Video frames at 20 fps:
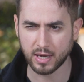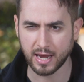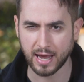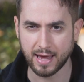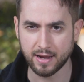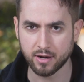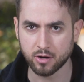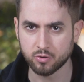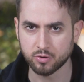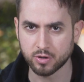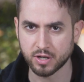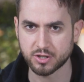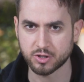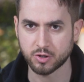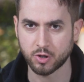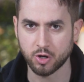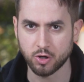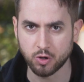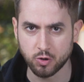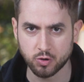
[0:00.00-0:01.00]
categories
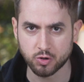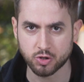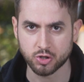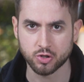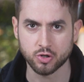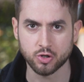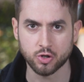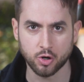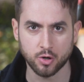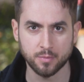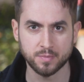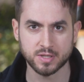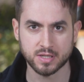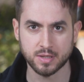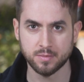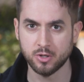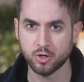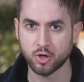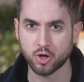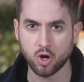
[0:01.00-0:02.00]
are used to group
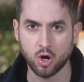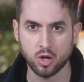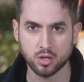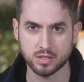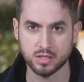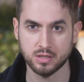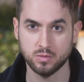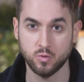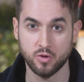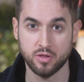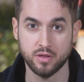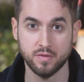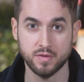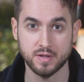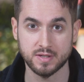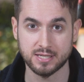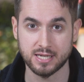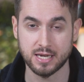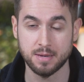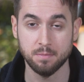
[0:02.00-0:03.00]
similar content within the
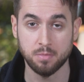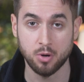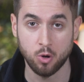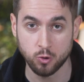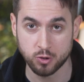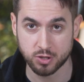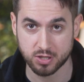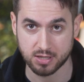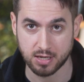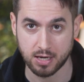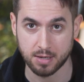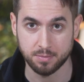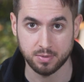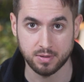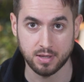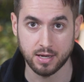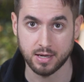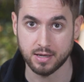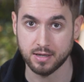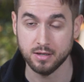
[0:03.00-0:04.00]
same post type
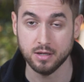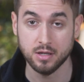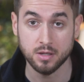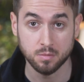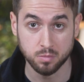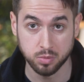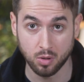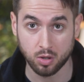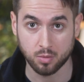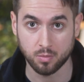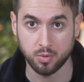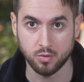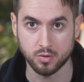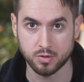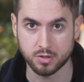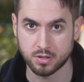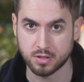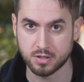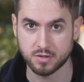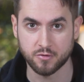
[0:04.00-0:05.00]
like blog
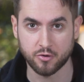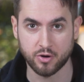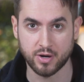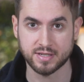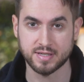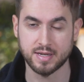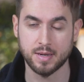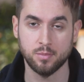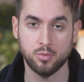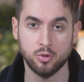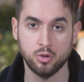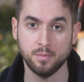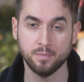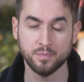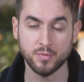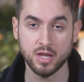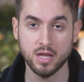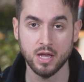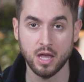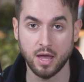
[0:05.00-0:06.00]
posts. For example,
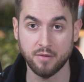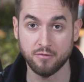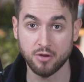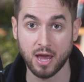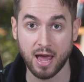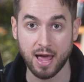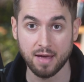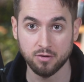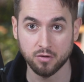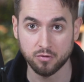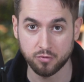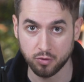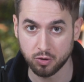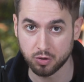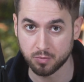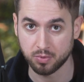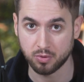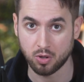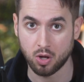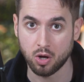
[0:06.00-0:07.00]
if you have a
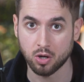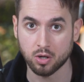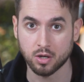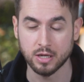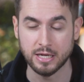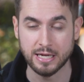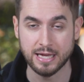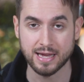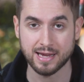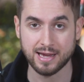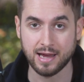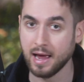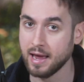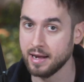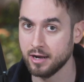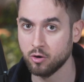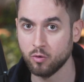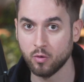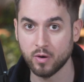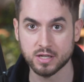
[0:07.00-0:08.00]
food blog,
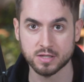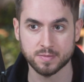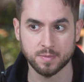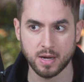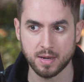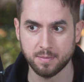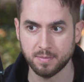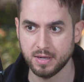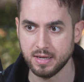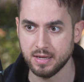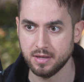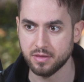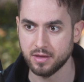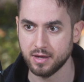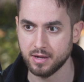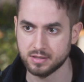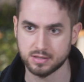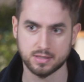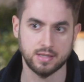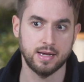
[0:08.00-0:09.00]
categories might be
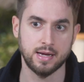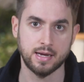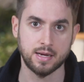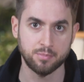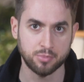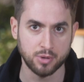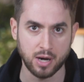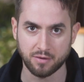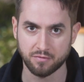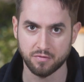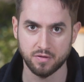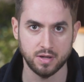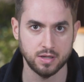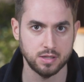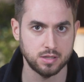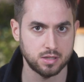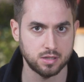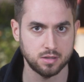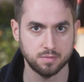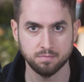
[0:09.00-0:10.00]
things like
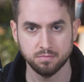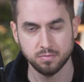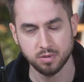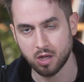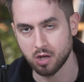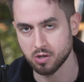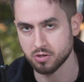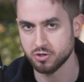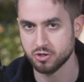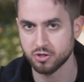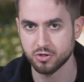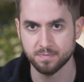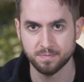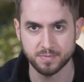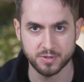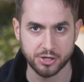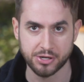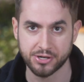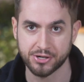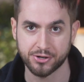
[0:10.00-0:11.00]
breakfast, lunch,
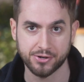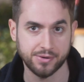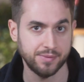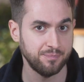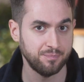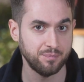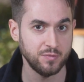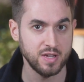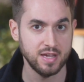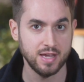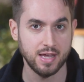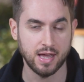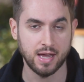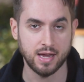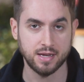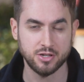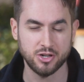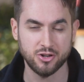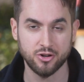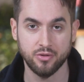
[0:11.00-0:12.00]
dinner,
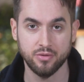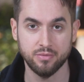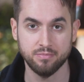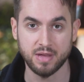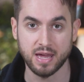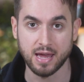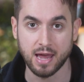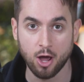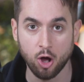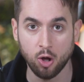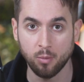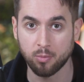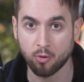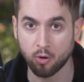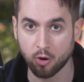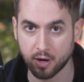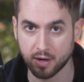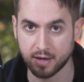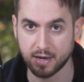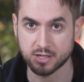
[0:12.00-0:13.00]
and they help
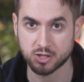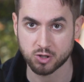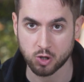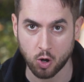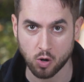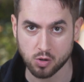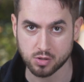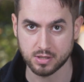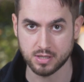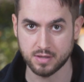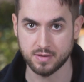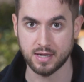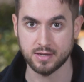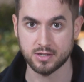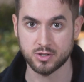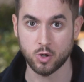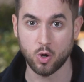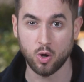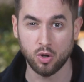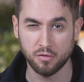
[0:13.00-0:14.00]
organize content
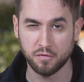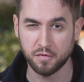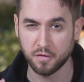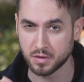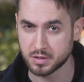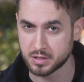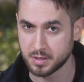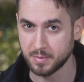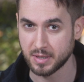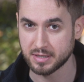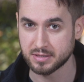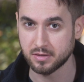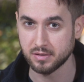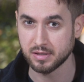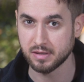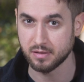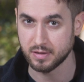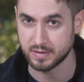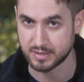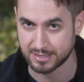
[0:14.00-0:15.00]
that's all fundamentally
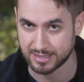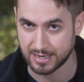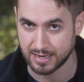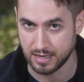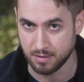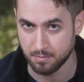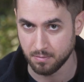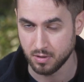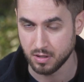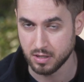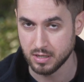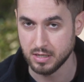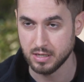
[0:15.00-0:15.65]
the same,